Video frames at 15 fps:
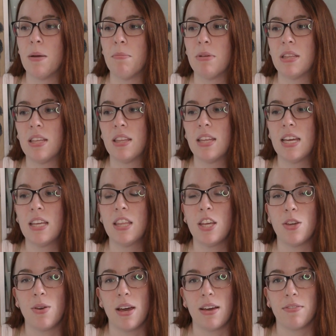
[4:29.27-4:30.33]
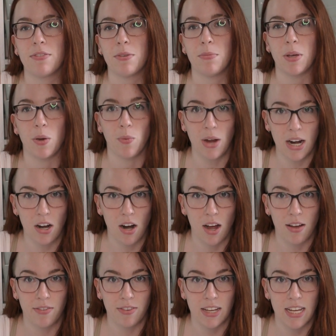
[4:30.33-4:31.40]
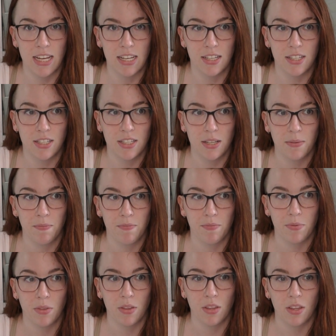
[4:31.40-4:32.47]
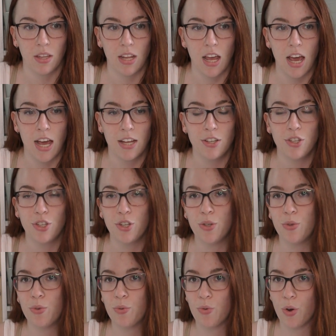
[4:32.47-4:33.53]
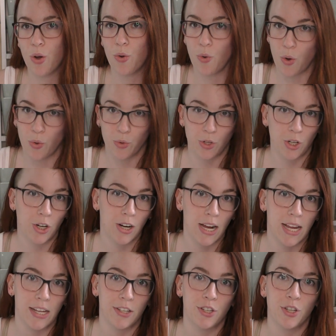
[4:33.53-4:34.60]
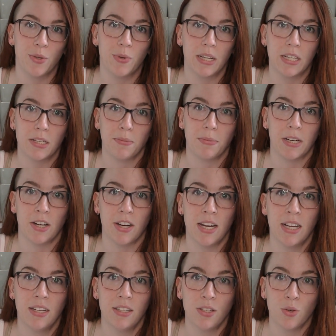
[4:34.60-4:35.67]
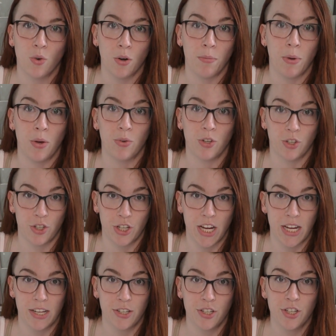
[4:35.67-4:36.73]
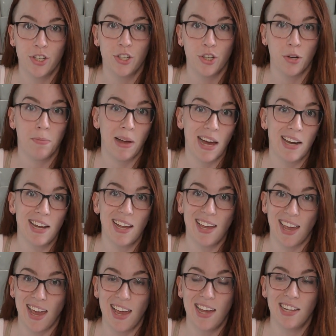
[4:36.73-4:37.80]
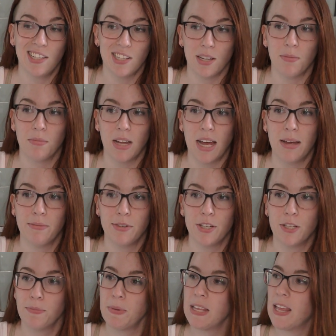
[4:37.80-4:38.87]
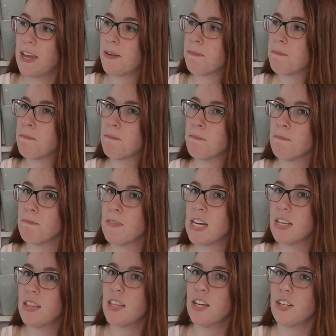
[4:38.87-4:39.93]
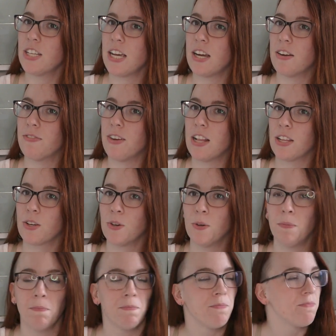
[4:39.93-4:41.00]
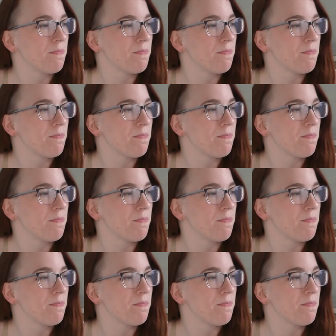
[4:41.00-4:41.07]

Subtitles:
But the thing that you have to be aware of is as you grow older and you experience hormonal changes, your body can sometimes just be like, there's a hair follicle.